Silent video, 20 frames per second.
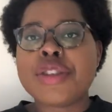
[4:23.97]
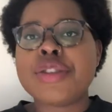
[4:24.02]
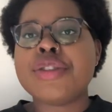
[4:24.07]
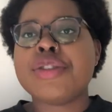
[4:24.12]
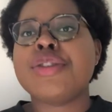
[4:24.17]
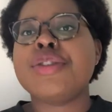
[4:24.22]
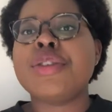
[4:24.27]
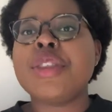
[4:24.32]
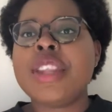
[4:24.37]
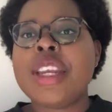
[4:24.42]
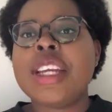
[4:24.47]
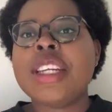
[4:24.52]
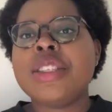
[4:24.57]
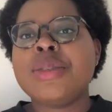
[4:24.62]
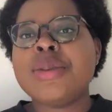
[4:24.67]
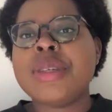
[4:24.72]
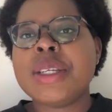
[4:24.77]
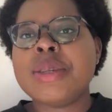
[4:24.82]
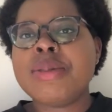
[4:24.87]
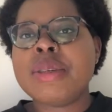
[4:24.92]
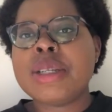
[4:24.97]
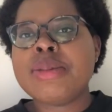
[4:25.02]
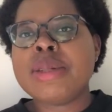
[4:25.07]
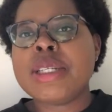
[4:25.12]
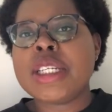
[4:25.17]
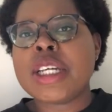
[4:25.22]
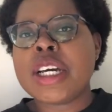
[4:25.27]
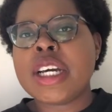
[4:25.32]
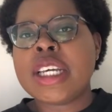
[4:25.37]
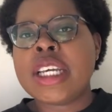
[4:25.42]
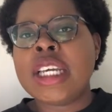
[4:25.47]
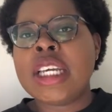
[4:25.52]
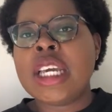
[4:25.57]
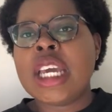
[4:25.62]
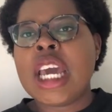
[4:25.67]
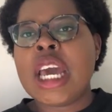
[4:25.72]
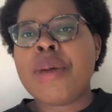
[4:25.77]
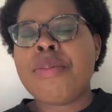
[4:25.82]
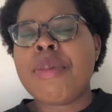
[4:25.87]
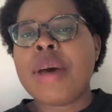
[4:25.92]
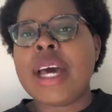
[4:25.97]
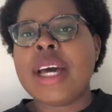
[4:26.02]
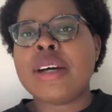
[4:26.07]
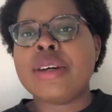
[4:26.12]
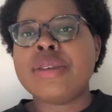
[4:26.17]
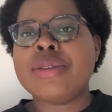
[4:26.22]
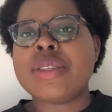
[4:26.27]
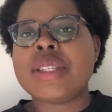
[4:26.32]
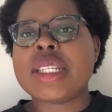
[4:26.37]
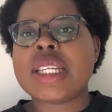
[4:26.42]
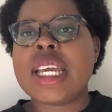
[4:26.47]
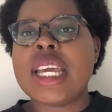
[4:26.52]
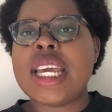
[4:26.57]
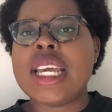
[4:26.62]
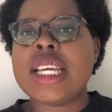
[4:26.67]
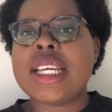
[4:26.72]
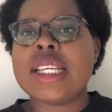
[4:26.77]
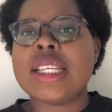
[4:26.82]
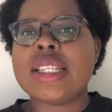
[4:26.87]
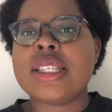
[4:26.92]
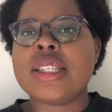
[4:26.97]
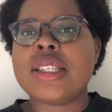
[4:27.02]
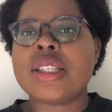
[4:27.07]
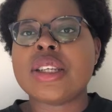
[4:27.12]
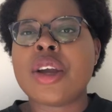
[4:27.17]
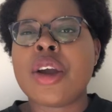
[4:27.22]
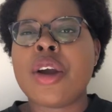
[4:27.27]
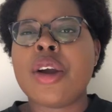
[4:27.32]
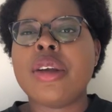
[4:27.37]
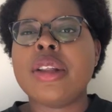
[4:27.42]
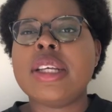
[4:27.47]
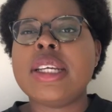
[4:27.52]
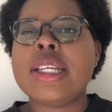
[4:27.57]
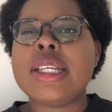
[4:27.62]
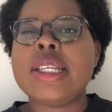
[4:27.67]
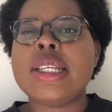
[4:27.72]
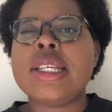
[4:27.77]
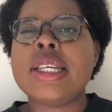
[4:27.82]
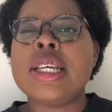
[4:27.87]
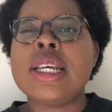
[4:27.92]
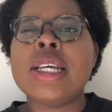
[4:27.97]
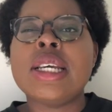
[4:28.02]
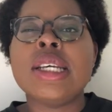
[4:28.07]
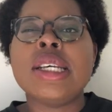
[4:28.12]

So the next book I'm going to be talking about is Carly